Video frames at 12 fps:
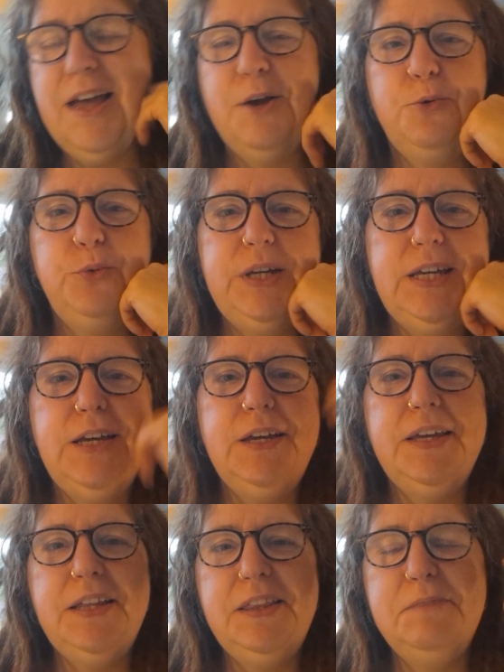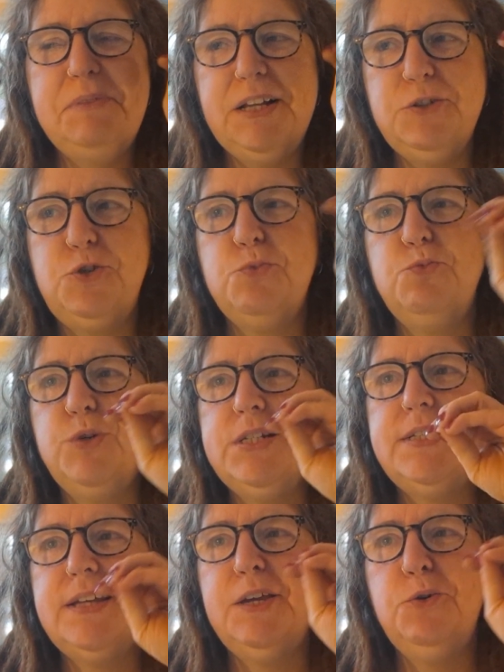we in Belgium, we
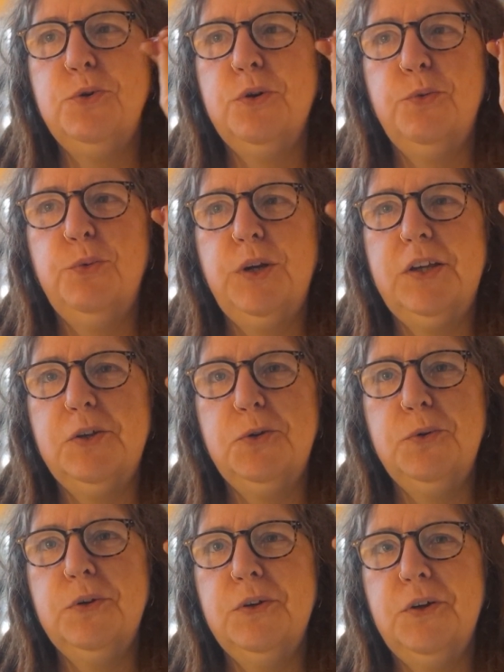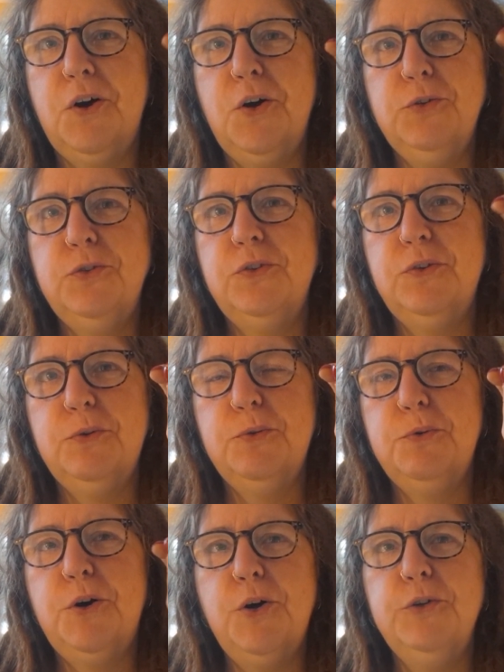say we
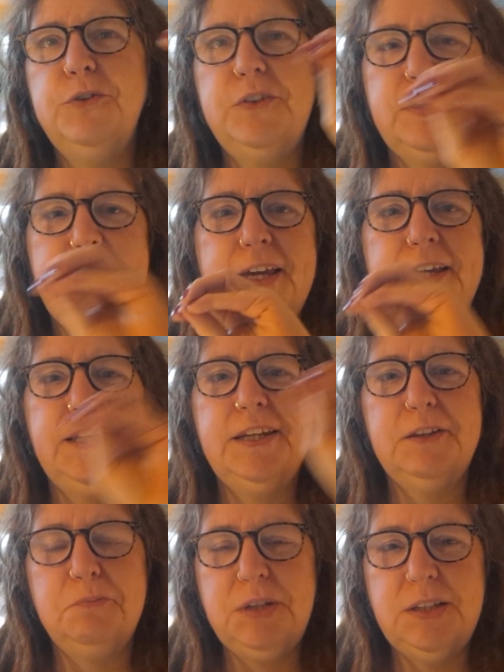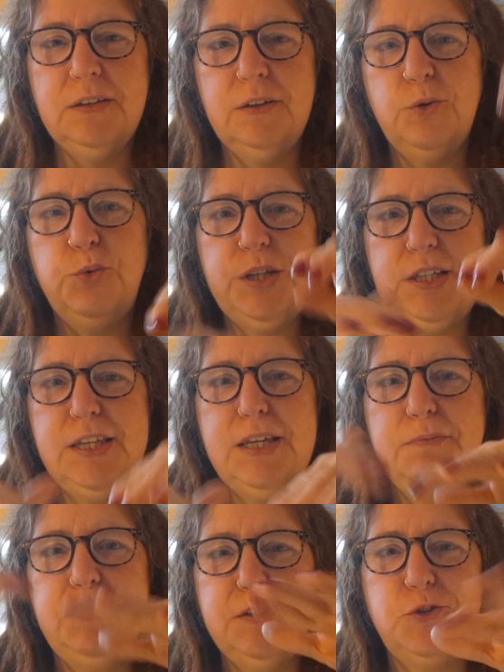houden de kerk in het midden, we
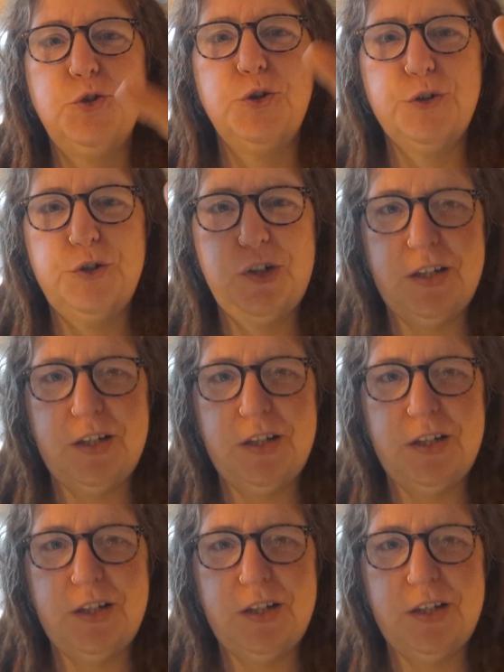keep the church